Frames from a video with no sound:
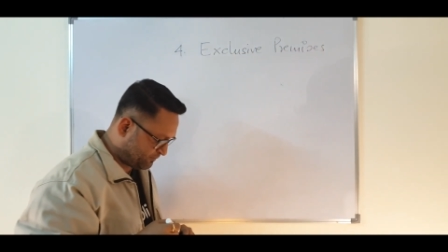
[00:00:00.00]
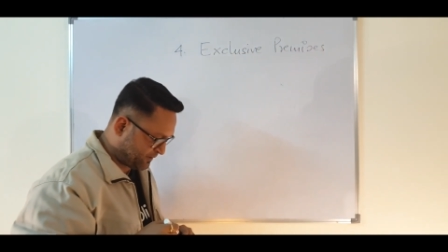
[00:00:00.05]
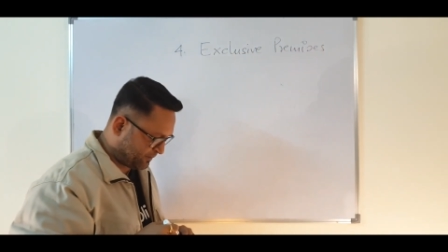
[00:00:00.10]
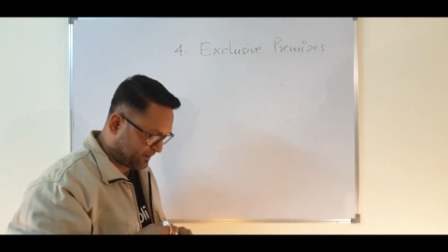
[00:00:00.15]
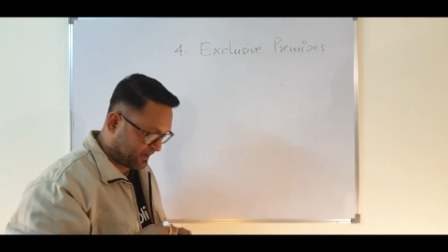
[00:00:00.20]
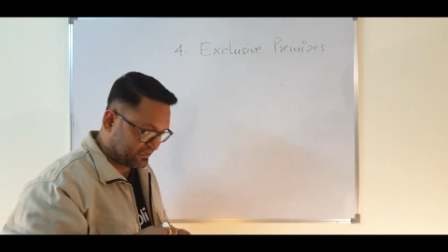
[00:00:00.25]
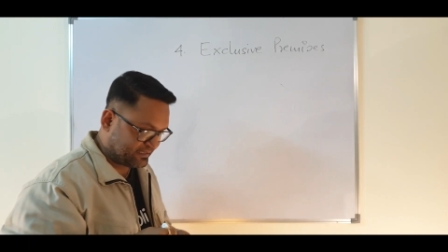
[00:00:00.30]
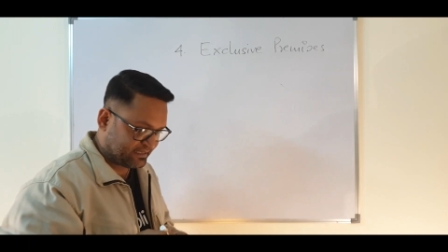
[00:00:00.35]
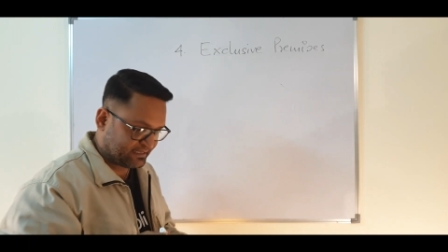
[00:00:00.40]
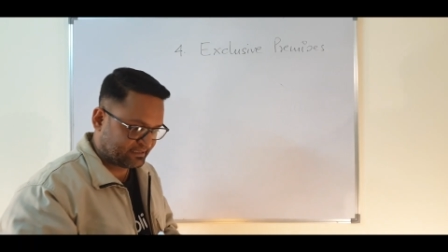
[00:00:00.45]

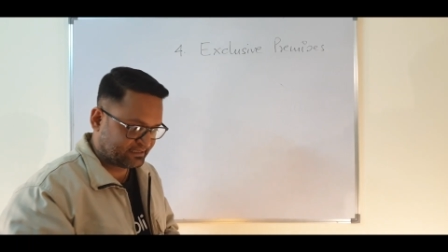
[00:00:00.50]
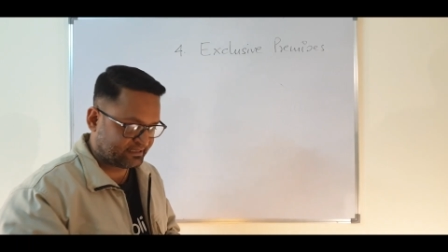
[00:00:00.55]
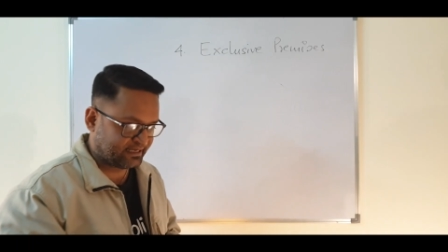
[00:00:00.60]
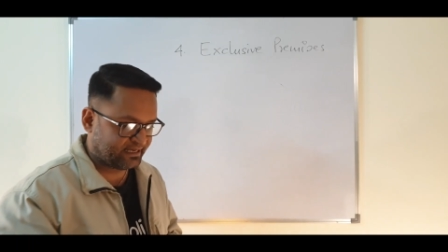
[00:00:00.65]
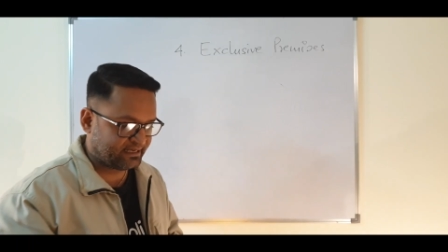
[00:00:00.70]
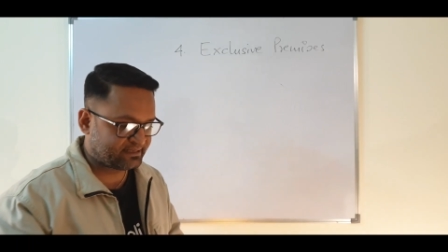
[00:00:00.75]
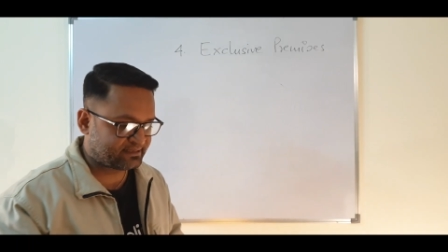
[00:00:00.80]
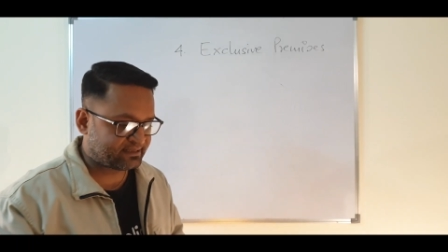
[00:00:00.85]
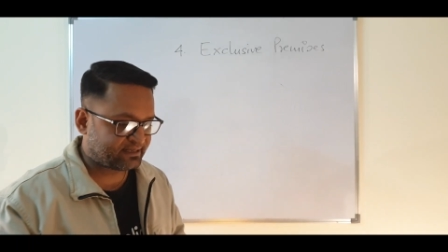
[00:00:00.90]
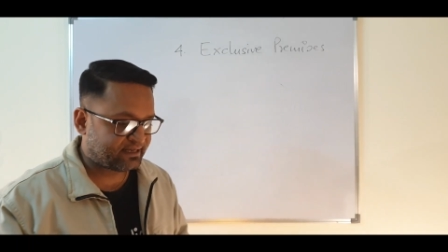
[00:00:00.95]
premises
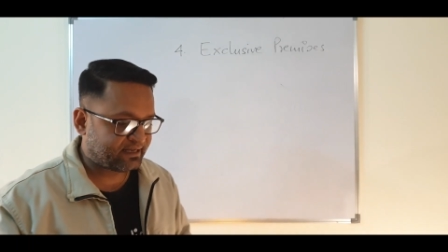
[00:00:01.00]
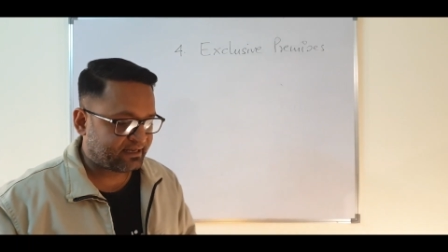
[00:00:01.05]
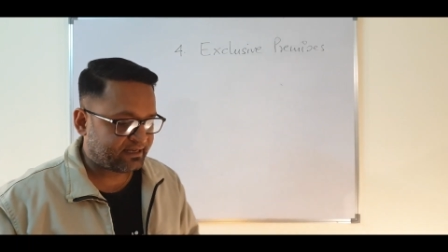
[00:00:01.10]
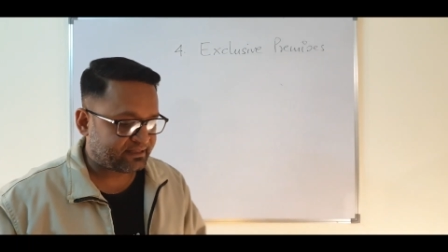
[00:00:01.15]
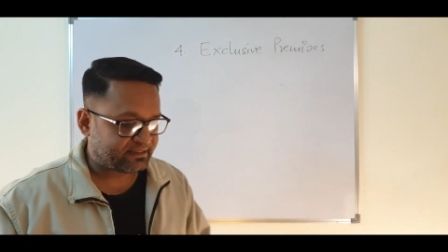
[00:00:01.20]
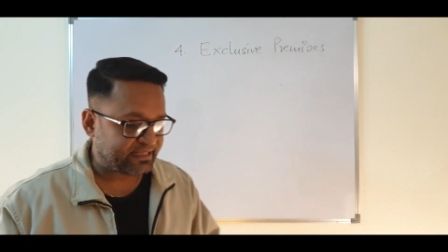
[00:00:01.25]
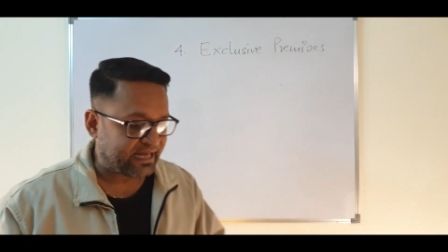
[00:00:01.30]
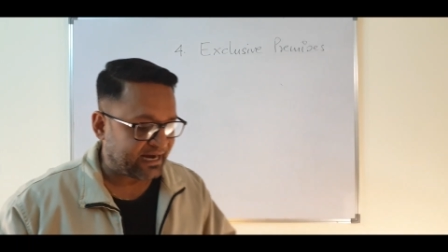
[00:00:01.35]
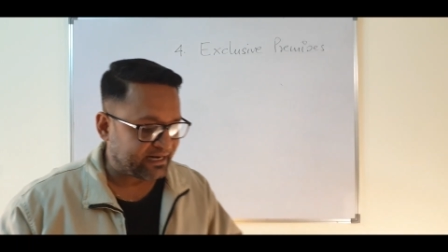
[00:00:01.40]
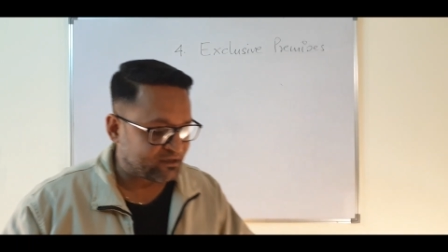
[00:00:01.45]
says
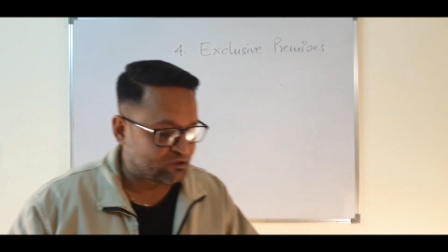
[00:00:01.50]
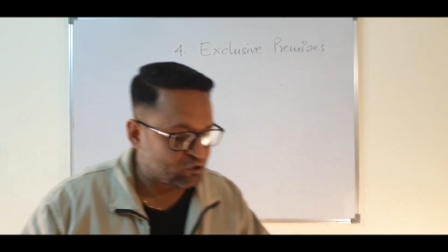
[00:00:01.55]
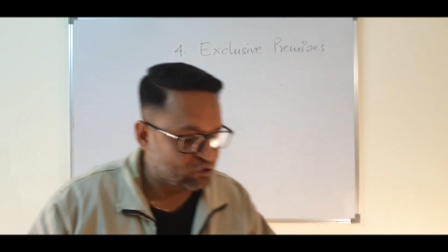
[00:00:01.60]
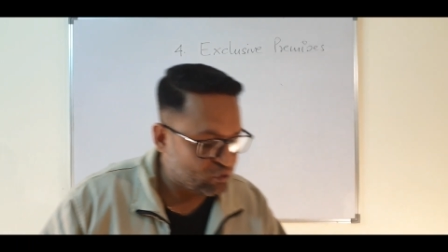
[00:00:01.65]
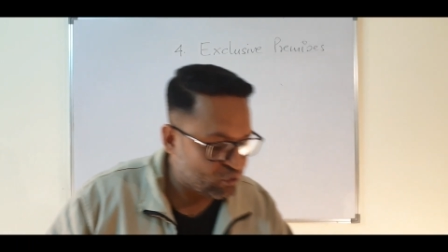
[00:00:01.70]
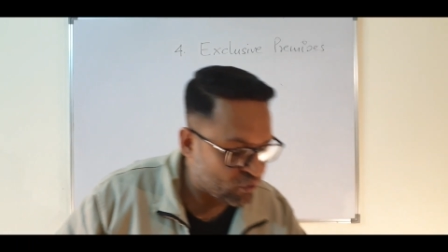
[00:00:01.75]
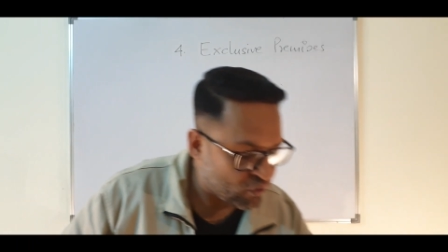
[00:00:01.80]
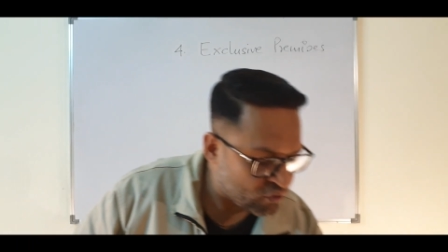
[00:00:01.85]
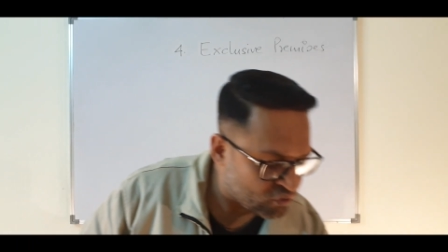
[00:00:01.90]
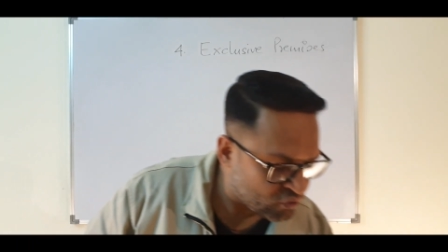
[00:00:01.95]
that no